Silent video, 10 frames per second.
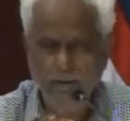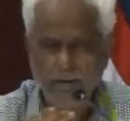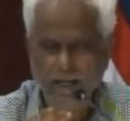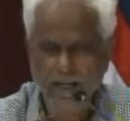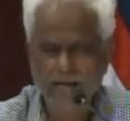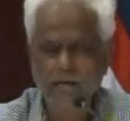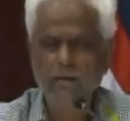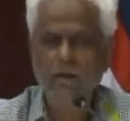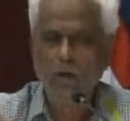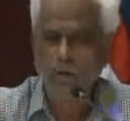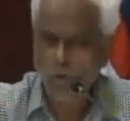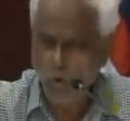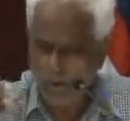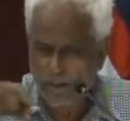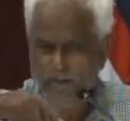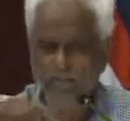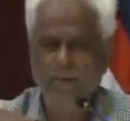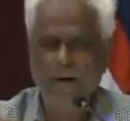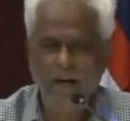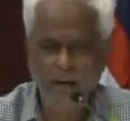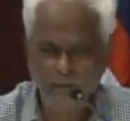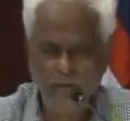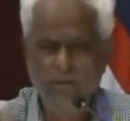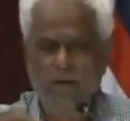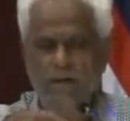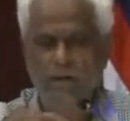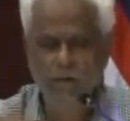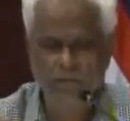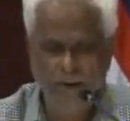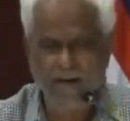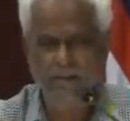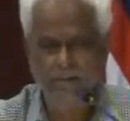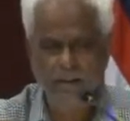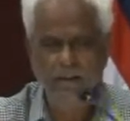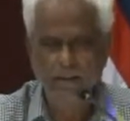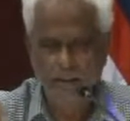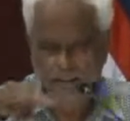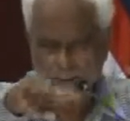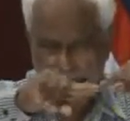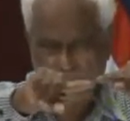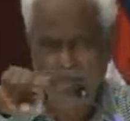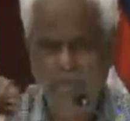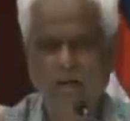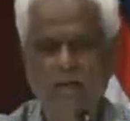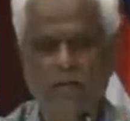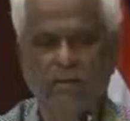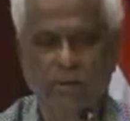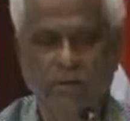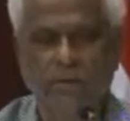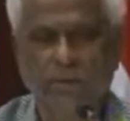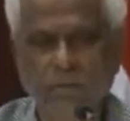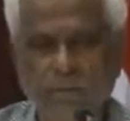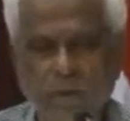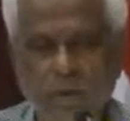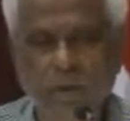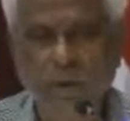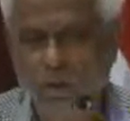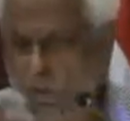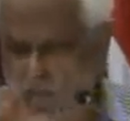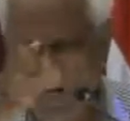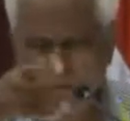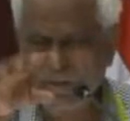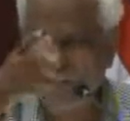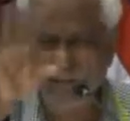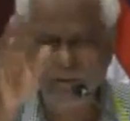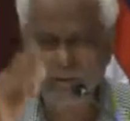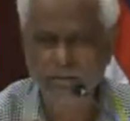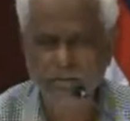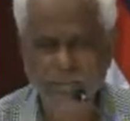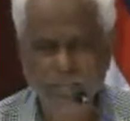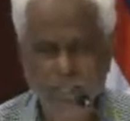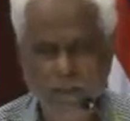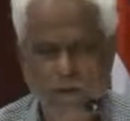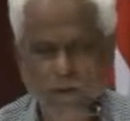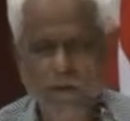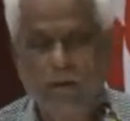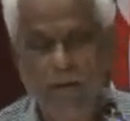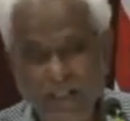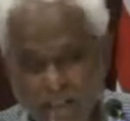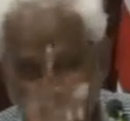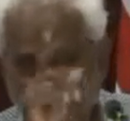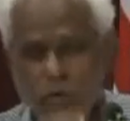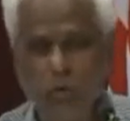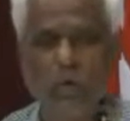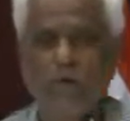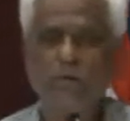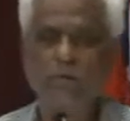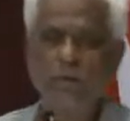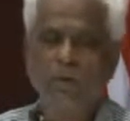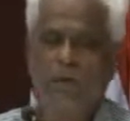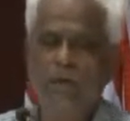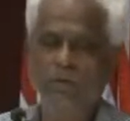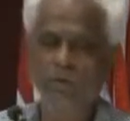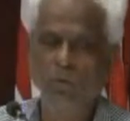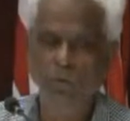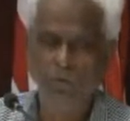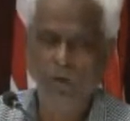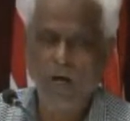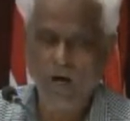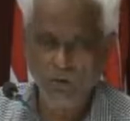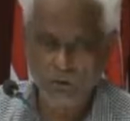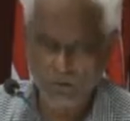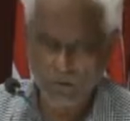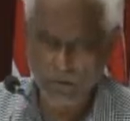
that your empire where you will fight is this Bharatvarsh, not outside it. Rajendra Chol had to go out,